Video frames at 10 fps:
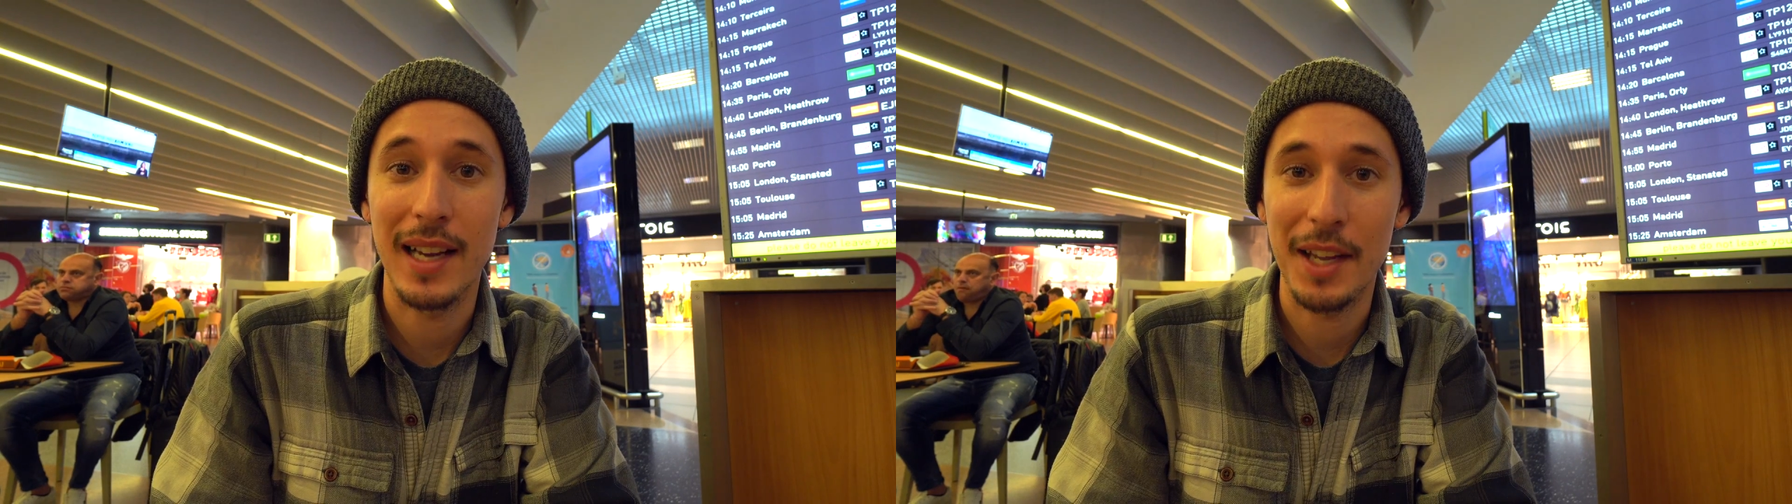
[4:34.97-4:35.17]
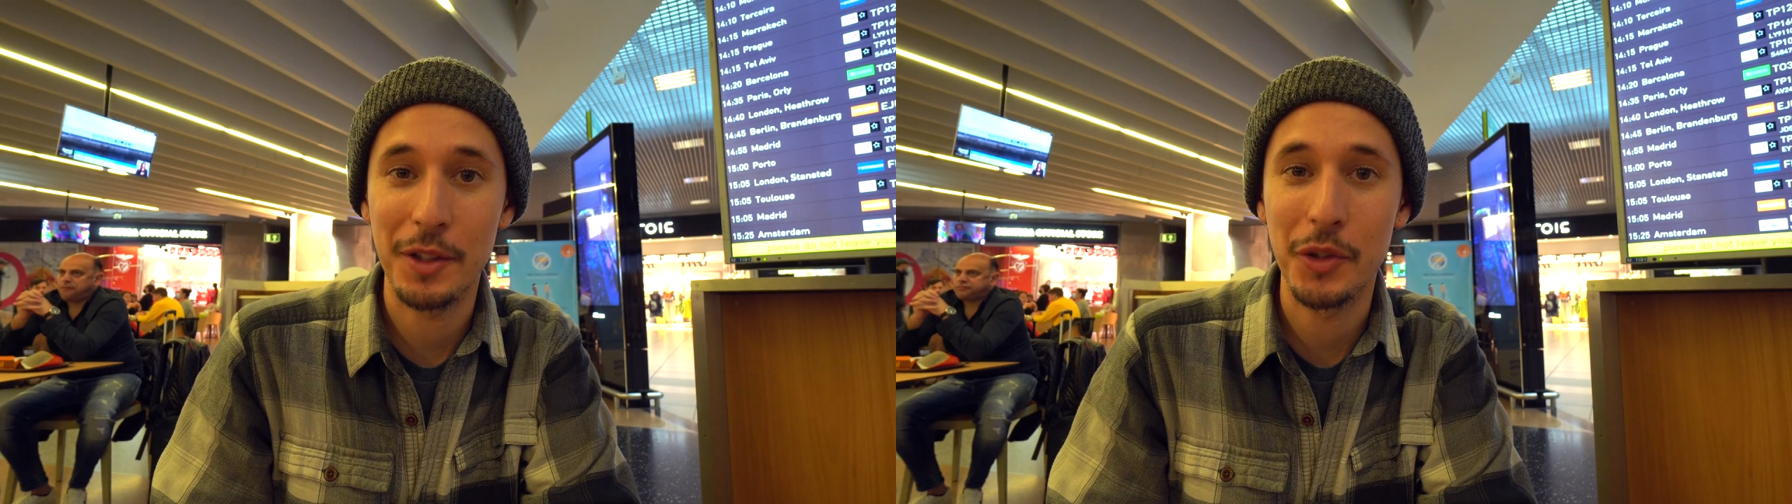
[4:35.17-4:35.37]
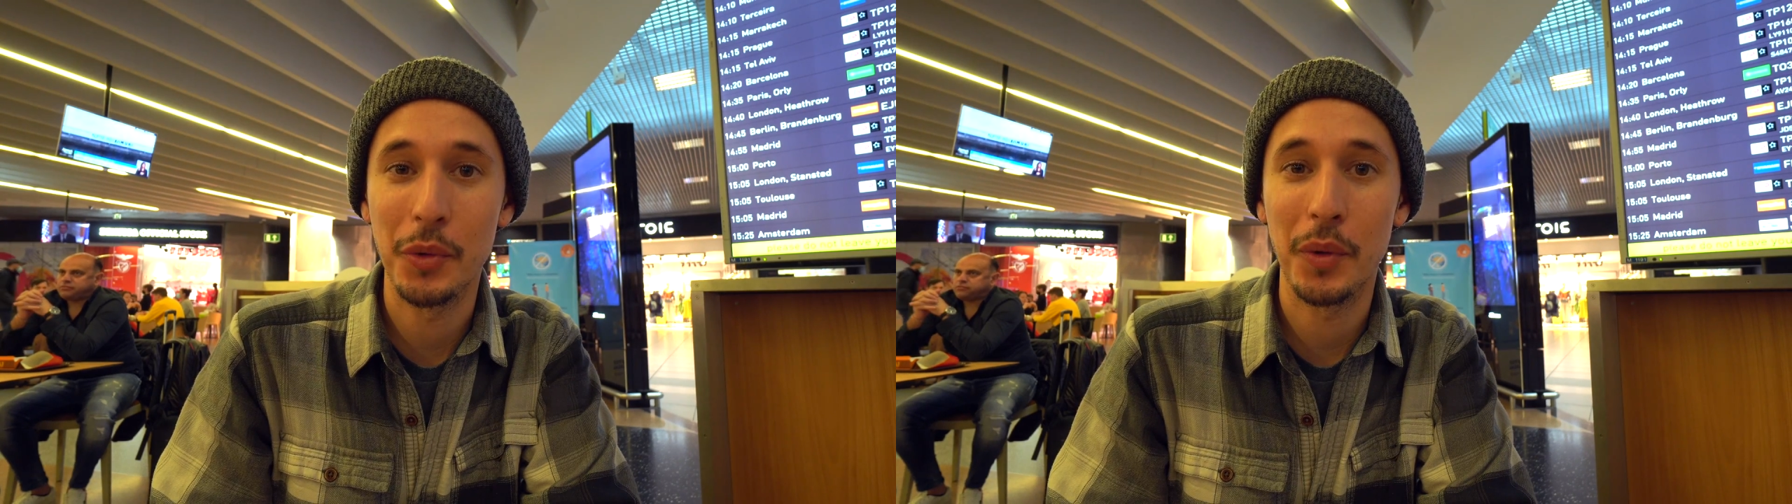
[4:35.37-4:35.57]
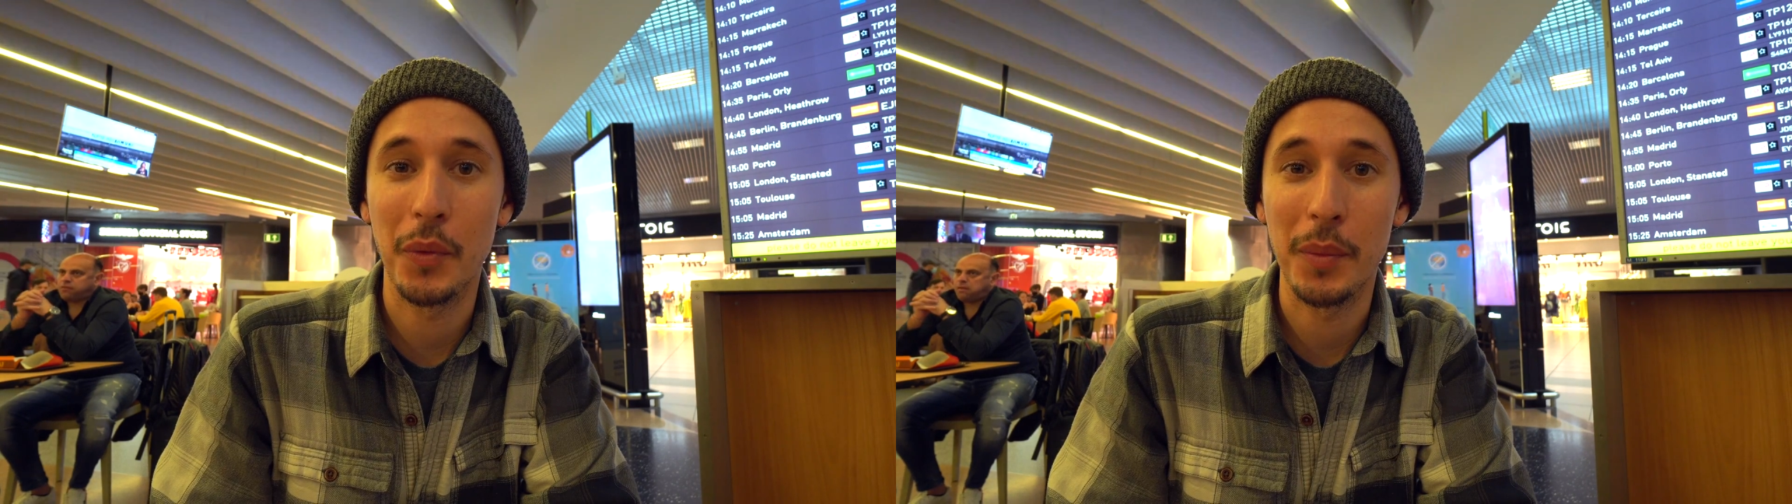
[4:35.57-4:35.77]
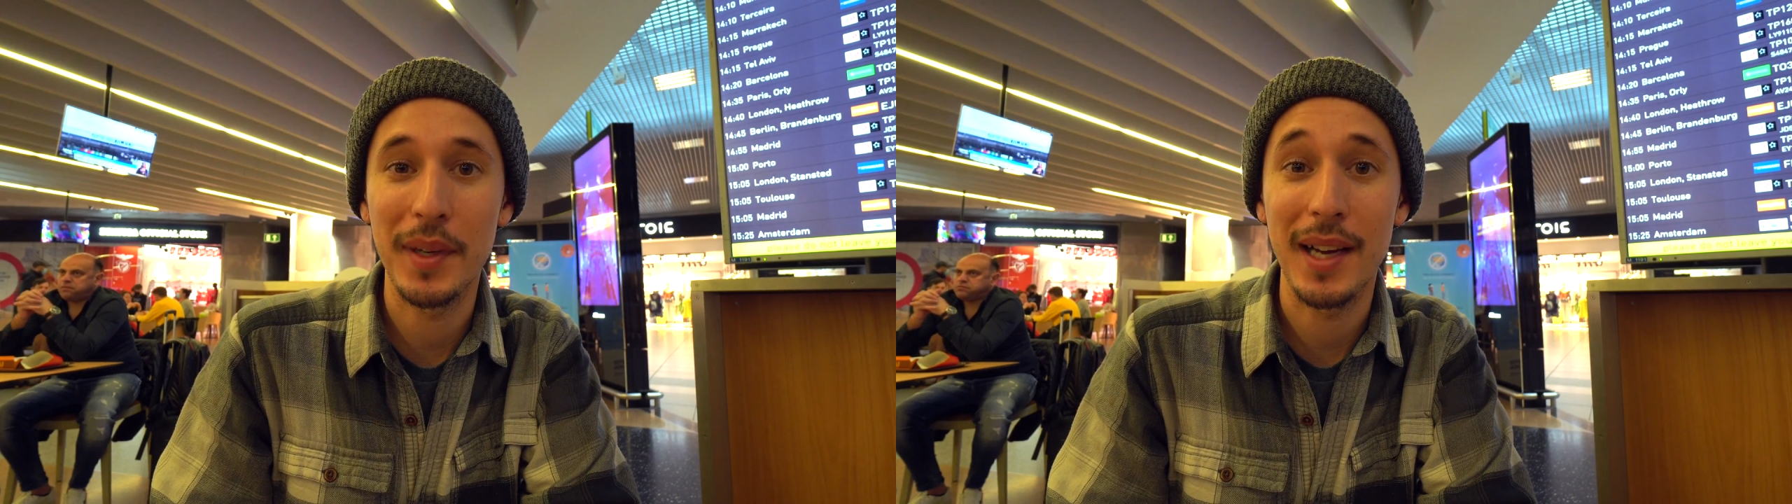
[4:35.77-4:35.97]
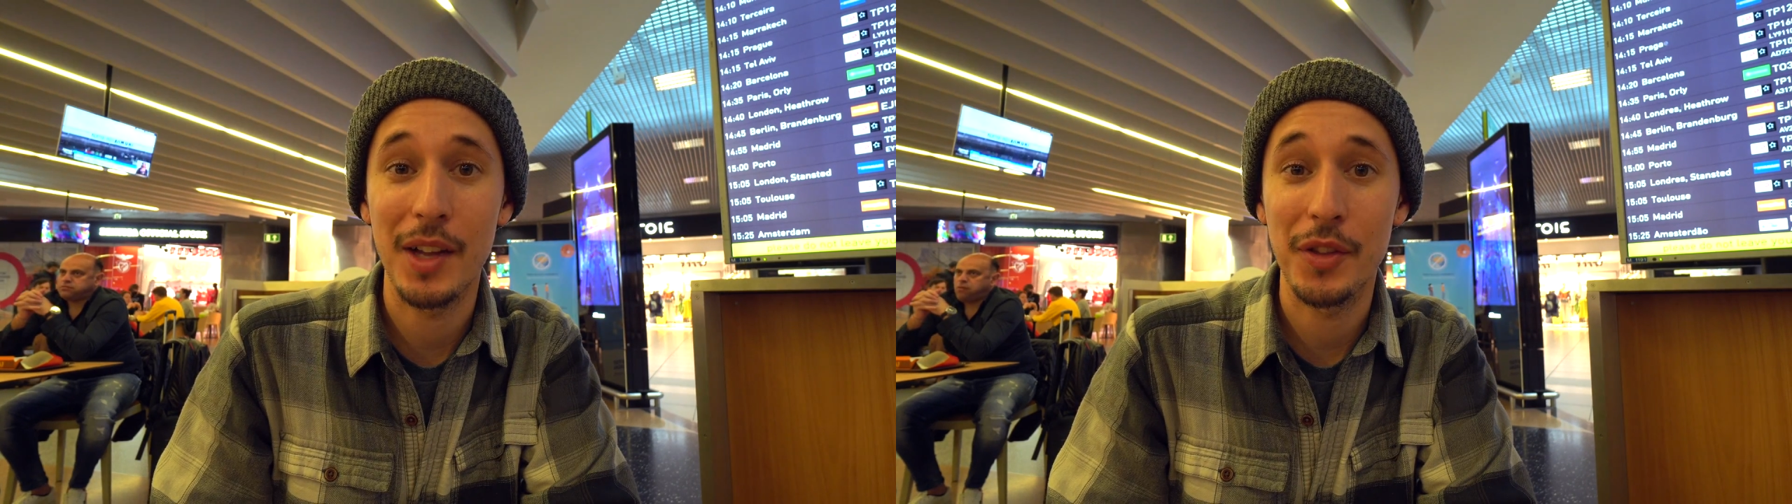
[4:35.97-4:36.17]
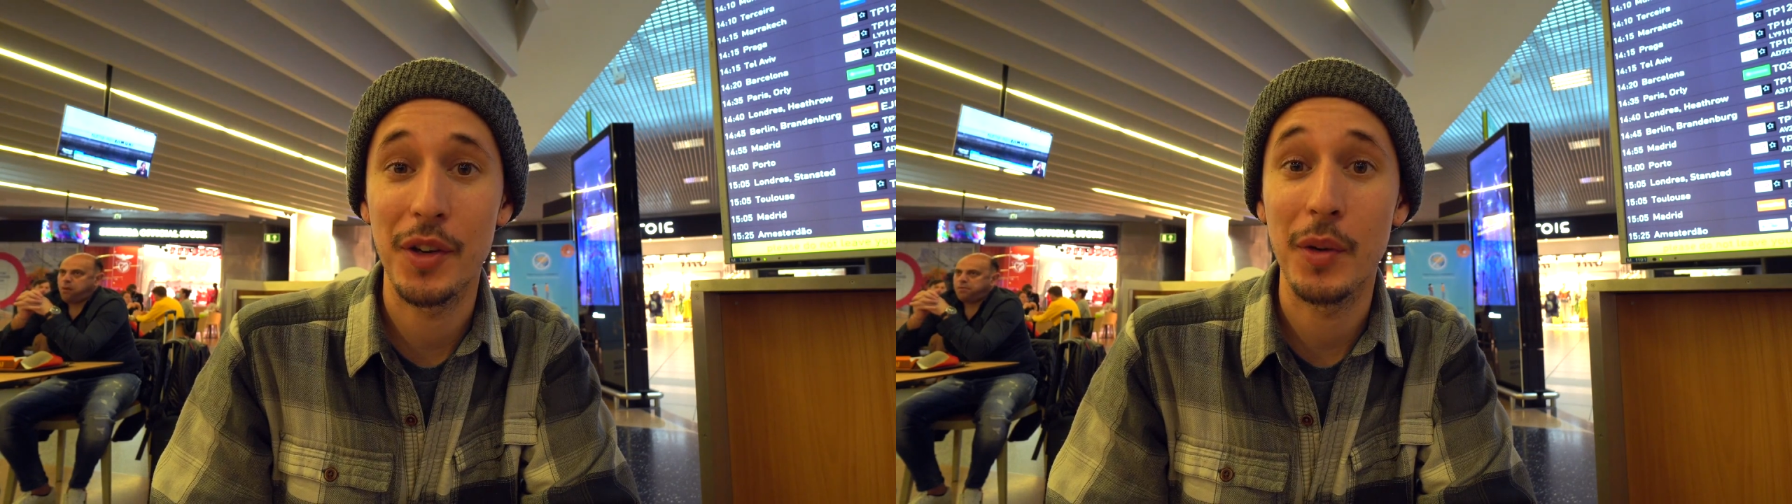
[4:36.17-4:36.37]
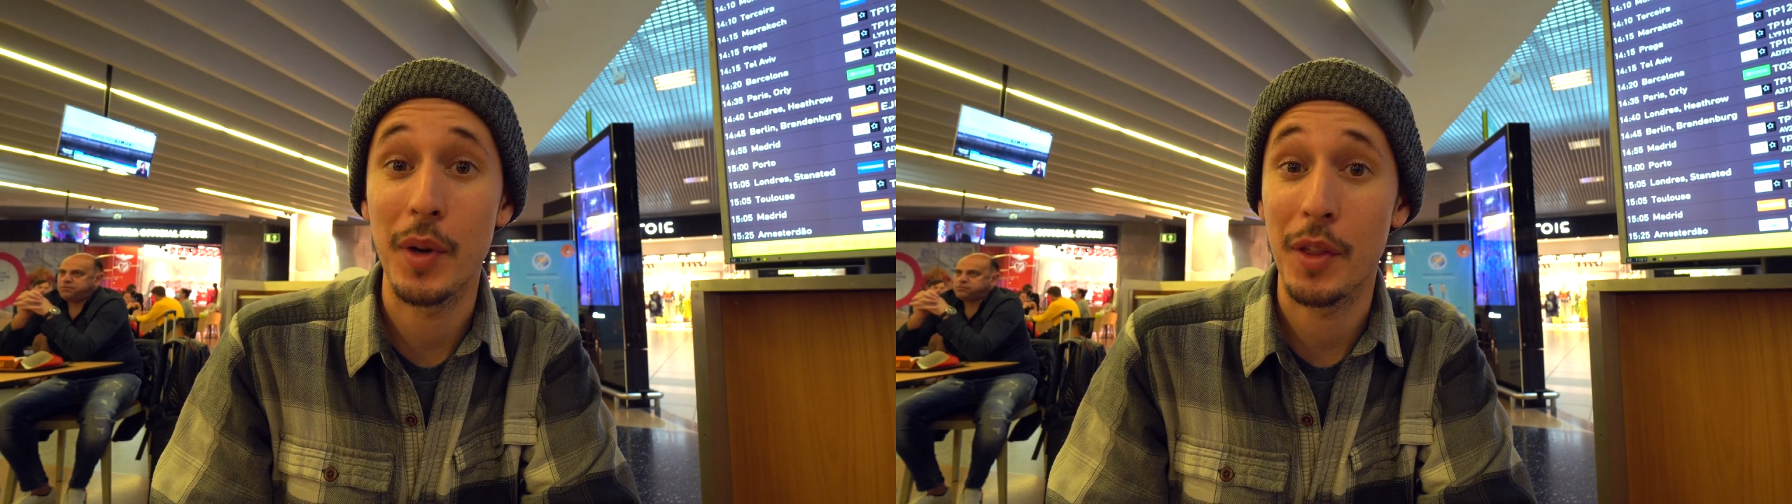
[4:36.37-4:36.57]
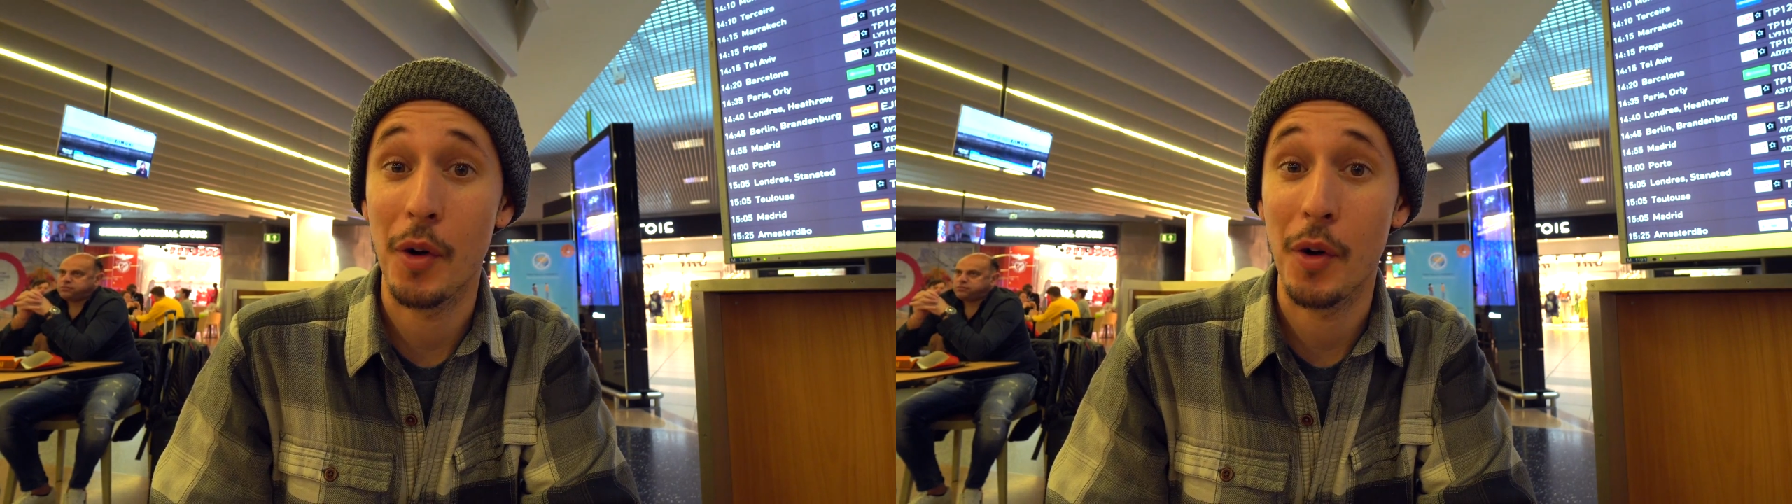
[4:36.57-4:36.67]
at the door when we got there with